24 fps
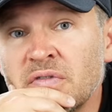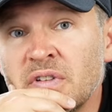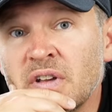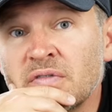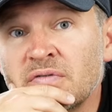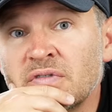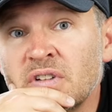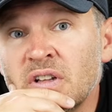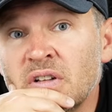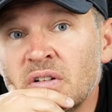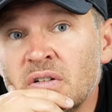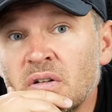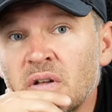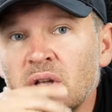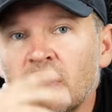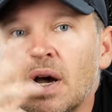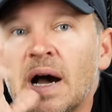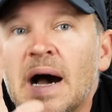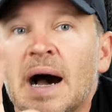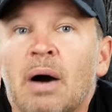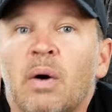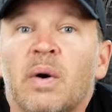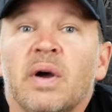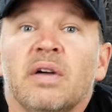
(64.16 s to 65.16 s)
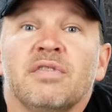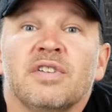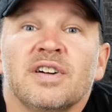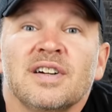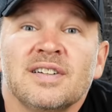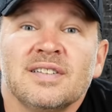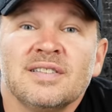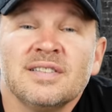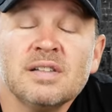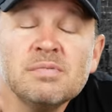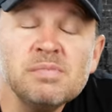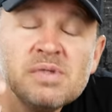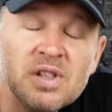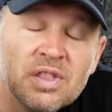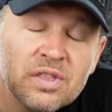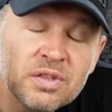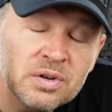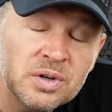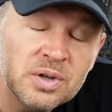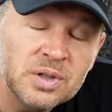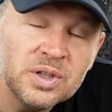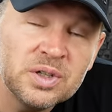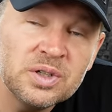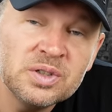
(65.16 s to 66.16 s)
fifty. However, let me
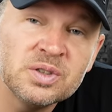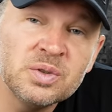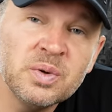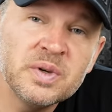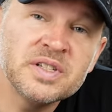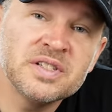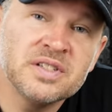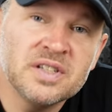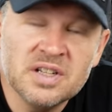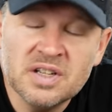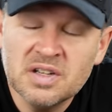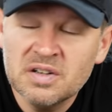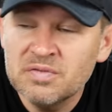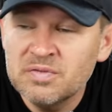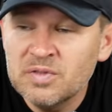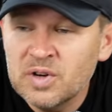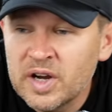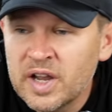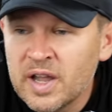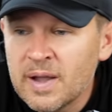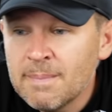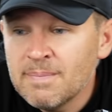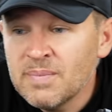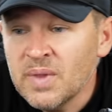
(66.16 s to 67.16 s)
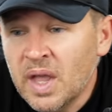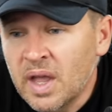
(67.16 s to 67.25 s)
throw a little twist in here for you.